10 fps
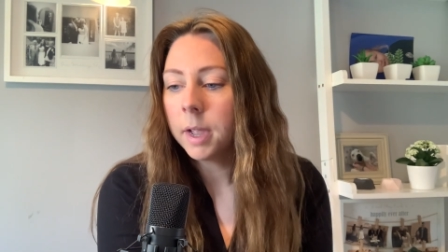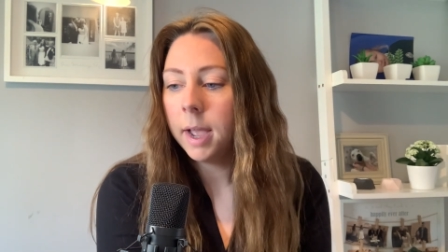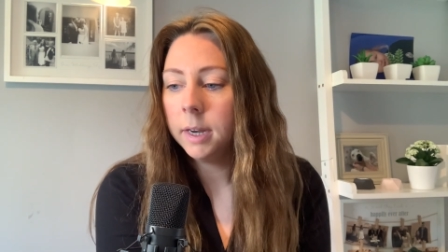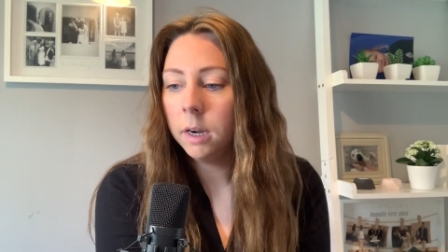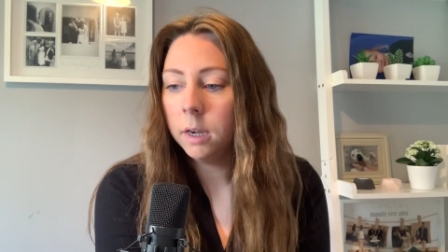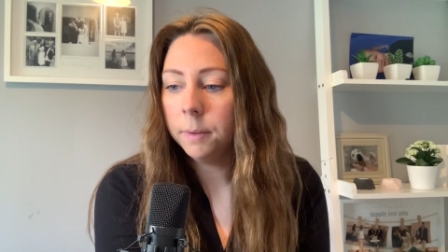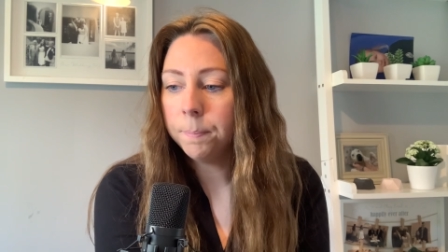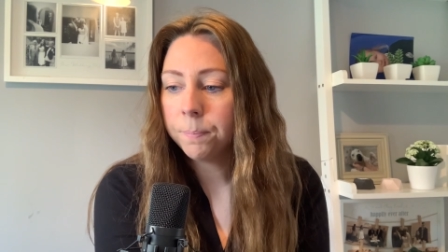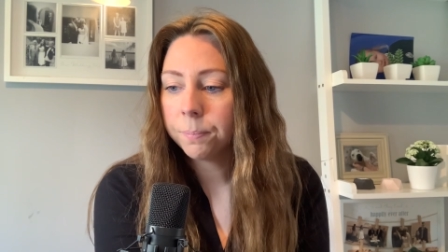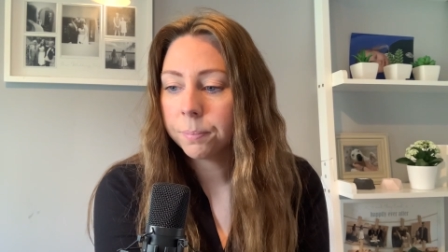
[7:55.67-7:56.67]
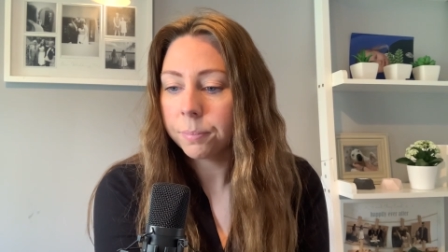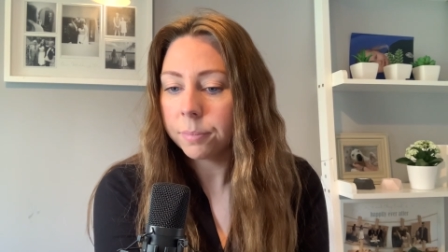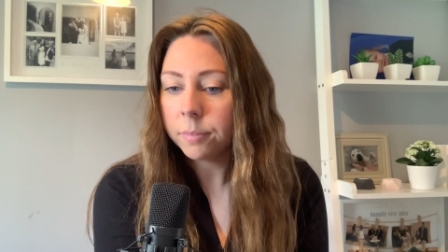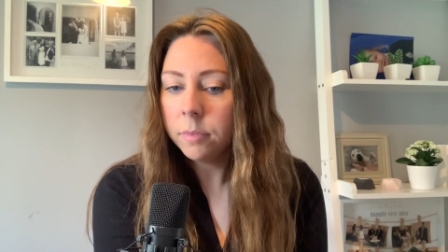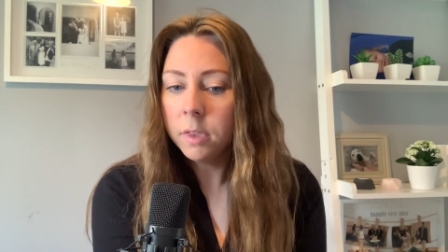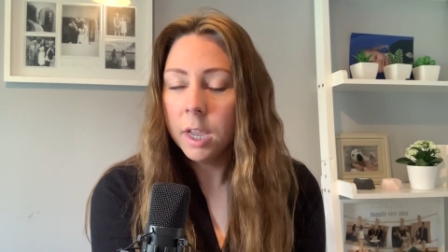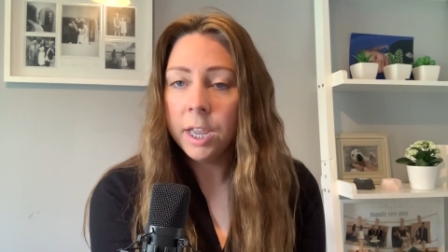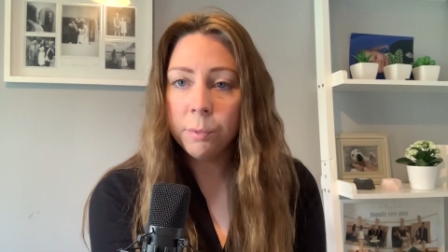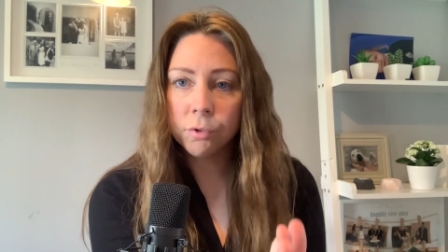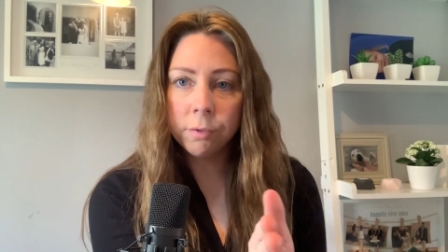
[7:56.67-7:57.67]
and um,
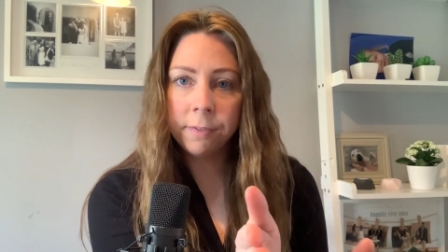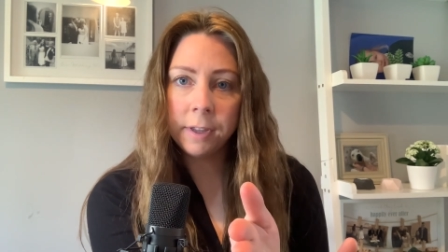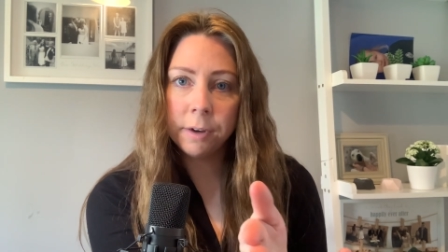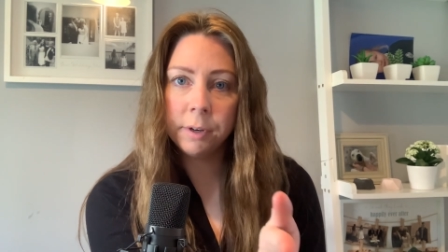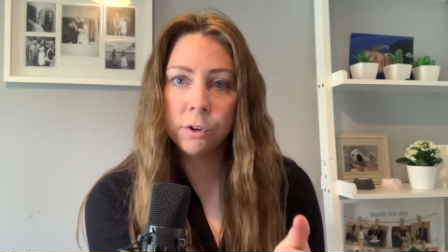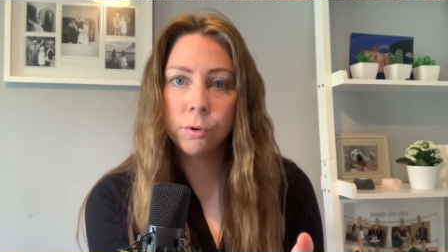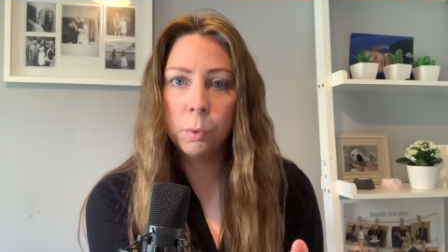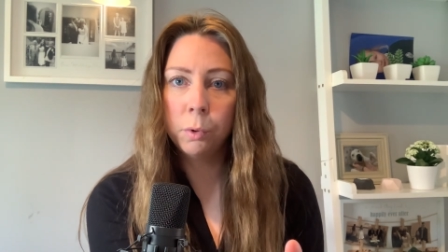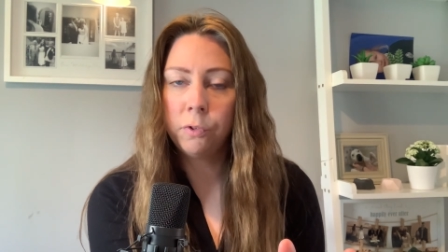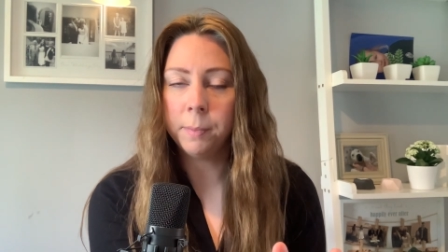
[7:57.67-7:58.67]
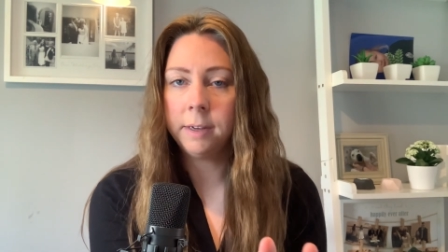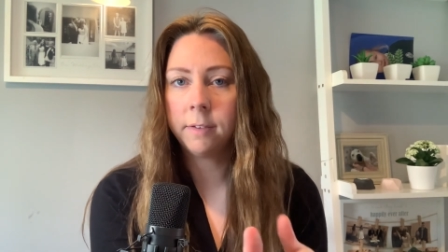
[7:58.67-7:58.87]
he was sort of veering towards me.